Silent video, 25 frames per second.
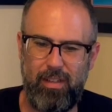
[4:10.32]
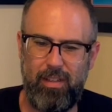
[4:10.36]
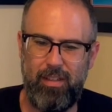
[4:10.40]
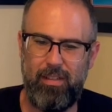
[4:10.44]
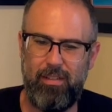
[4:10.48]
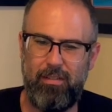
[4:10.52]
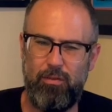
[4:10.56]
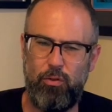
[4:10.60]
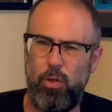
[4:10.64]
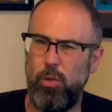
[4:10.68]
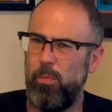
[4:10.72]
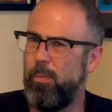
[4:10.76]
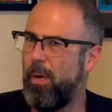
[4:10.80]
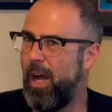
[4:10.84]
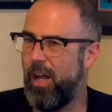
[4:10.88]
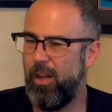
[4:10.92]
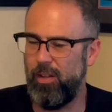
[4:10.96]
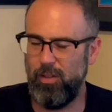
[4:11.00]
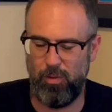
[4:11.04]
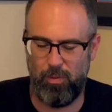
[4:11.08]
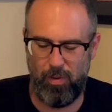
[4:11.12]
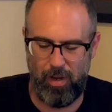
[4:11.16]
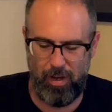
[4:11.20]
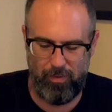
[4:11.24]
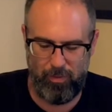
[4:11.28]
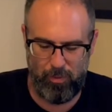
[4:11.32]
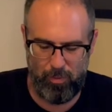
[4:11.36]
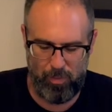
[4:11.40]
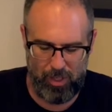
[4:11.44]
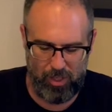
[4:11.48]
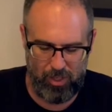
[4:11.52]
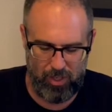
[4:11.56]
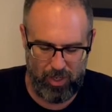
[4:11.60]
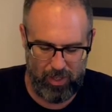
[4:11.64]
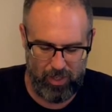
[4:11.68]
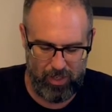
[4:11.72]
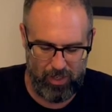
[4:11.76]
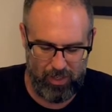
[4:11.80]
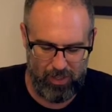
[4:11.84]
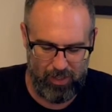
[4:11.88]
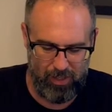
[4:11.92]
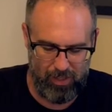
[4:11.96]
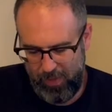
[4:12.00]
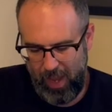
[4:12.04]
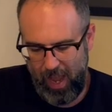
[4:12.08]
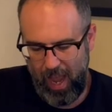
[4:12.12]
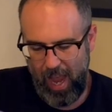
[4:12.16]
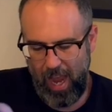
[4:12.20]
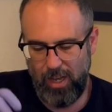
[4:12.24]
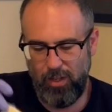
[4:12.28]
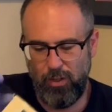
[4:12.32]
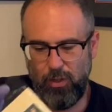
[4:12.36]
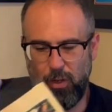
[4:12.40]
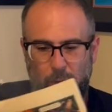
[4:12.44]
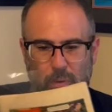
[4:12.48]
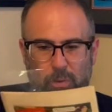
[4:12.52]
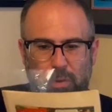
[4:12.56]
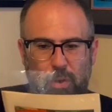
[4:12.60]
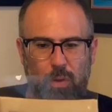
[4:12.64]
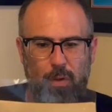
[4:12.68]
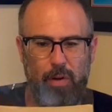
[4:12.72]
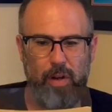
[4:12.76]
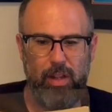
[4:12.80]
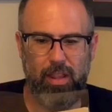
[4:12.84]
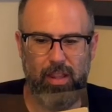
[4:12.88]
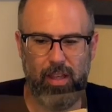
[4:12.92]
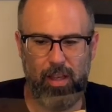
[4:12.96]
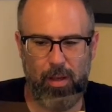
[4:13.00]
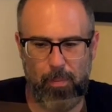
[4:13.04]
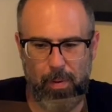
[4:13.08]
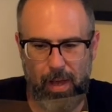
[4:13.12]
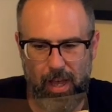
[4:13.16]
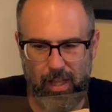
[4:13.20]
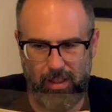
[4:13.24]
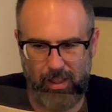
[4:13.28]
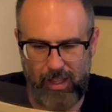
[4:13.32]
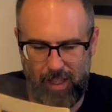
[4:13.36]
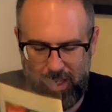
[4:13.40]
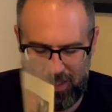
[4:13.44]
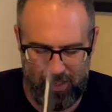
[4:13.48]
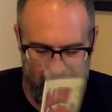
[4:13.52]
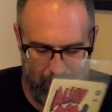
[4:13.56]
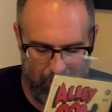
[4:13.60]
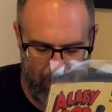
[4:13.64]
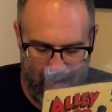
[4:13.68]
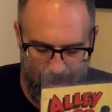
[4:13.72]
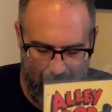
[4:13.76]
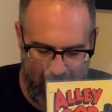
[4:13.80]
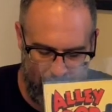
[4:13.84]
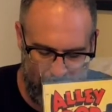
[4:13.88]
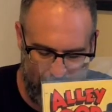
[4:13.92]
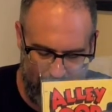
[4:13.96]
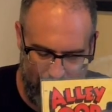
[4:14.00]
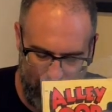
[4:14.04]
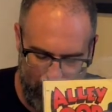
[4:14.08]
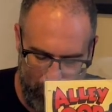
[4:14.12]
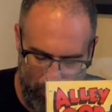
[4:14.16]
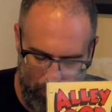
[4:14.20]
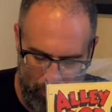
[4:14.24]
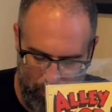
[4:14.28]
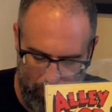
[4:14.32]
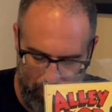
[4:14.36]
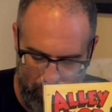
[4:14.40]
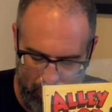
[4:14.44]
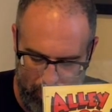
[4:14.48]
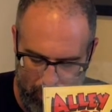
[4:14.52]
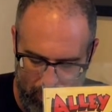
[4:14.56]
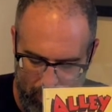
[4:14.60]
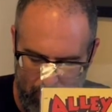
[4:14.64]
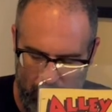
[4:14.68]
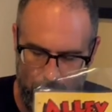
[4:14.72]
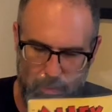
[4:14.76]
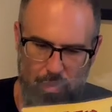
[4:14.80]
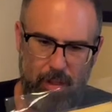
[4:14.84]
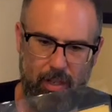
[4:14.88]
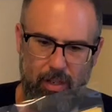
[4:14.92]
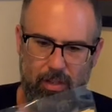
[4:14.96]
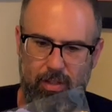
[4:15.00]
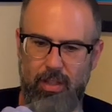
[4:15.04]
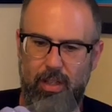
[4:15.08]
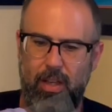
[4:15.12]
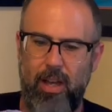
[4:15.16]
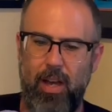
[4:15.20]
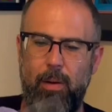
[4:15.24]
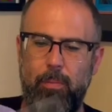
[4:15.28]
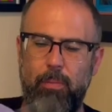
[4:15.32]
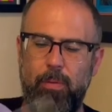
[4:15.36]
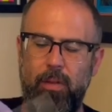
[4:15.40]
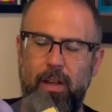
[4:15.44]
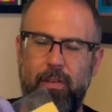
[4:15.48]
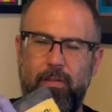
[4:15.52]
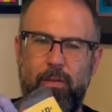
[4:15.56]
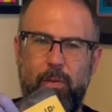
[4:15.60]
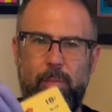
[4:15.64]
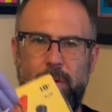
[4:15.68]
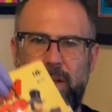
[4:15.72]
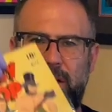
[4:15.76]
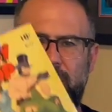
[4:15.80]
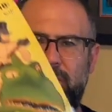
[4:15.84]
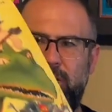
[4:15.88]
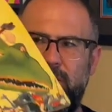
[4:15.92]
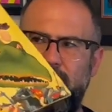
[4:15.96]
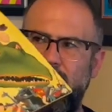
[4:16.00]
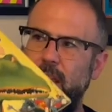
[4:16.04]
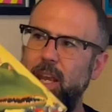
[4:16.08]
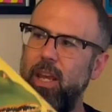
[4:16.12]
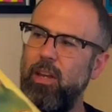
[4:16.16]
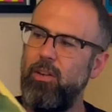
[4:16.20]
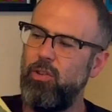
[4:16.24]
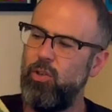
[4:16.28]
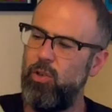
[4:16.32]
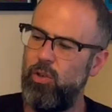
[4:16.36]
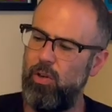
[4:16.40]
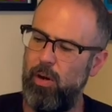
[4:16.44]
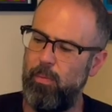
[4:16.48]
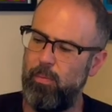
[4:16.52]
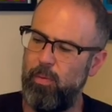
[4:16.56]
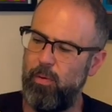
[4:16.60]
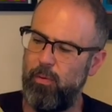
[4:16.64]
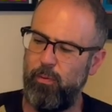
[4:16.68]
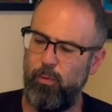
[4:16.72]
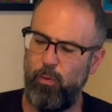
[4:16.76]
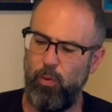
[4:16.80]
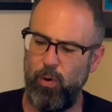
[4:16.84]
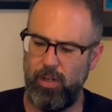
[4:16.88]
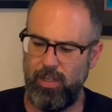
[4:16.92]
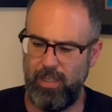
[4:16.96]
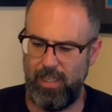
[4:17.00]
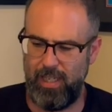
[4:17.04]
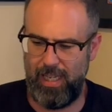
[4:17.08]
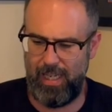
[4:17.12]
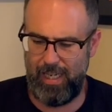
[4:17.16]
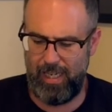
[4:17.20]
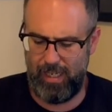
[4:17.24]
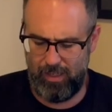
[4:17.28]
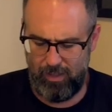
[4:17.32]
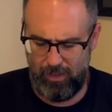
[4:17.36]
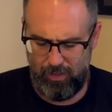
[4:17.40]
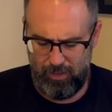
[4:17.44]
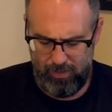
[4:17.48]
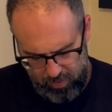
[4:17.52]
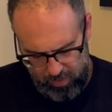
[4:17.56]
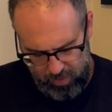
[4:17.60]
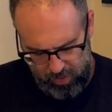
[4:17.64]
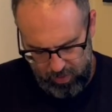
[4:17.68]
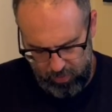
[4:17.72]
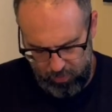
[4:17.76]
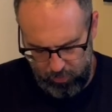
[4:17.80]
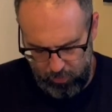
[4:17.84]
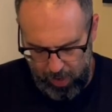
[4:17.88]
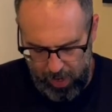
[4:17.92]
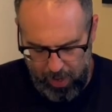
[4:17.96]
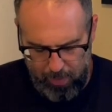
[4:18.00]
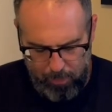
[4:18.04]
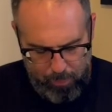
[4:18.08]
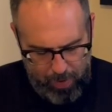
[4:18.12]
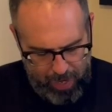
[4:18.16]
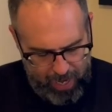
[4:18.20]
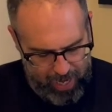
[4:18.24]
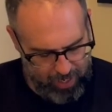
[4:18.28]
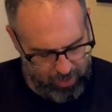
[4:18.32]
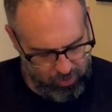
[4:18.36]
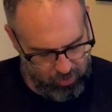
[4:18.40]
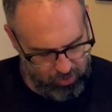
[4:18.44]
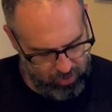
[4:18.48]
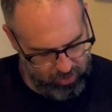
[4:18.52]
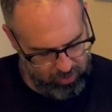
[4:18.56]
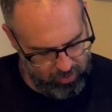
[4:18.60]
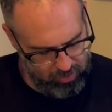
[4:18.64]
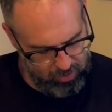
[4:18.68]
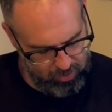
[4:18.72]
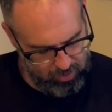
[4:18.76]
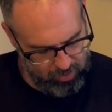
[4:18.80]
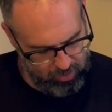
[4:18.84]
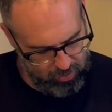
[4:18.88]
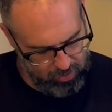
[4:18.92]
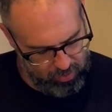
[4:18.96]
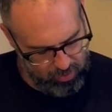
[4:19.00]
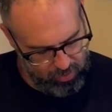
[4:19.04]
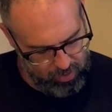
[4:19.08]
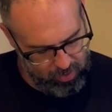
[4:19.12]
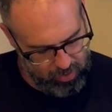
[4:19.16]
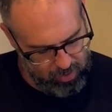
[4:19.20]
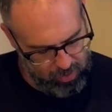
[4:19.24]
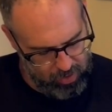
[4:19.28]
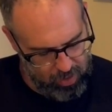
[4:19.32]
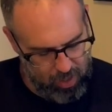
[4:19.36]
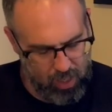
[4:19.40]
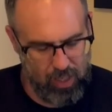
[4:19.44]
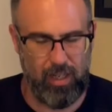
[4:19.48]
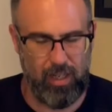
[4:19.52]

2 miles away from each other. I don't know anything about these Alley-Oop, but there's a couple of them, including issue number 14. White pages on a